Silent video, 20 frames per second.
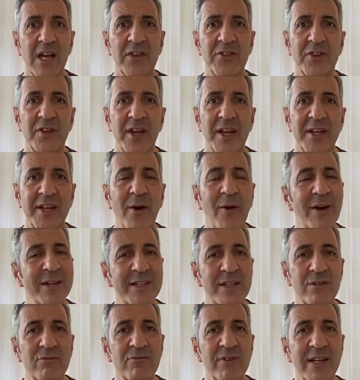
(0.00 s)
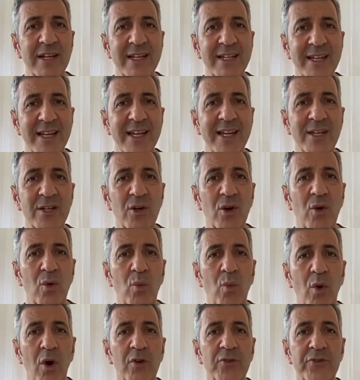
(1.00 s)
that I know I didn't really need or
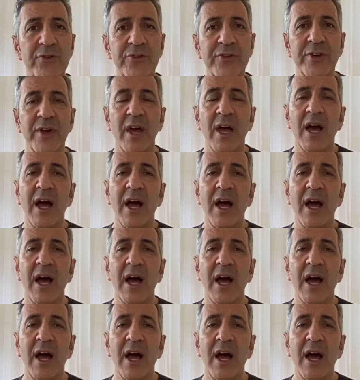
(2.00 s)
want.